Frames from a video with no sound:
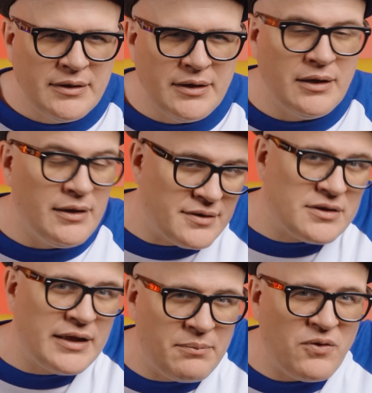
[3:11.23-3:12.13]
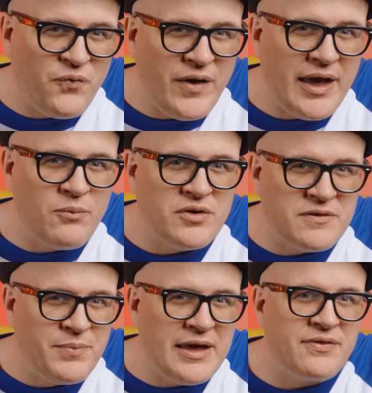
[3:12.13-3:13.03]
Uh, his claim to fame
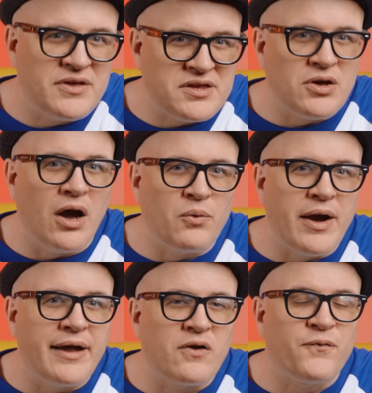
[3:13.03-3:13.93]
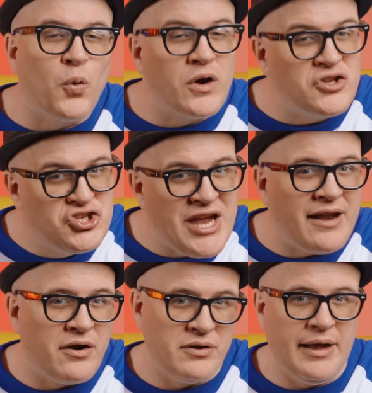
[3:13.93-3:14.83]
was being the songwriter for
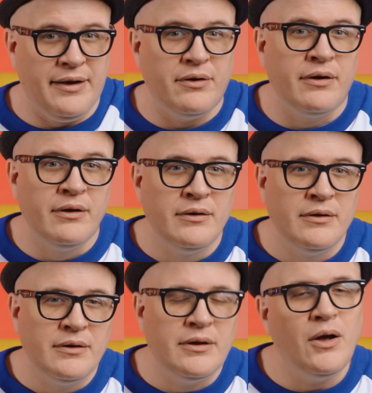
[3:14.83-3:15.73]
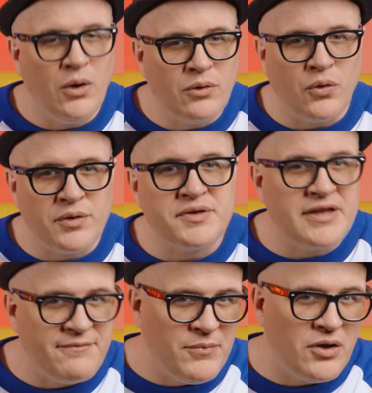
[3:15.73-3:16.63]
Jet Airliner. You know, of course,
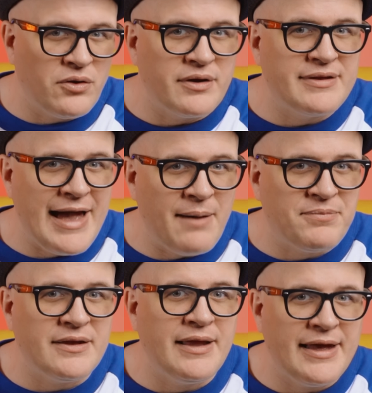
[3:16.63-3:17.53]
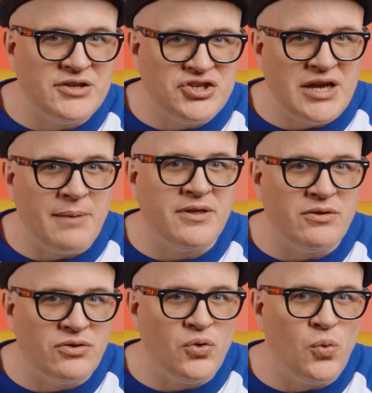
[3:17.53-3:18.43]
Steve Miller adapted and shaped
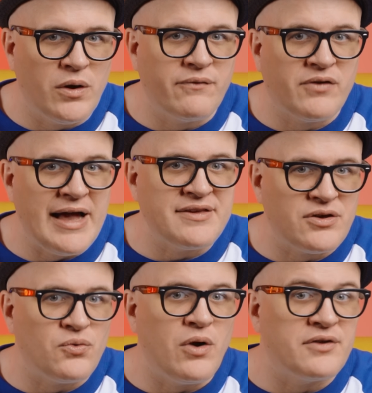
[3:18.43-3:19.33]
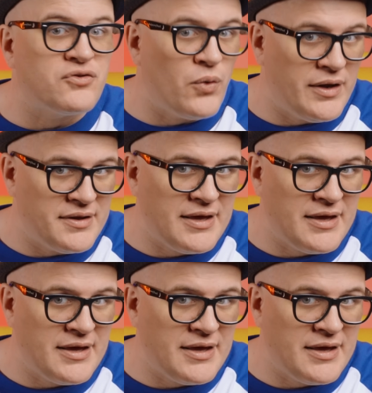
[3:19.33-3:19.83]
into one of classic rock's greatest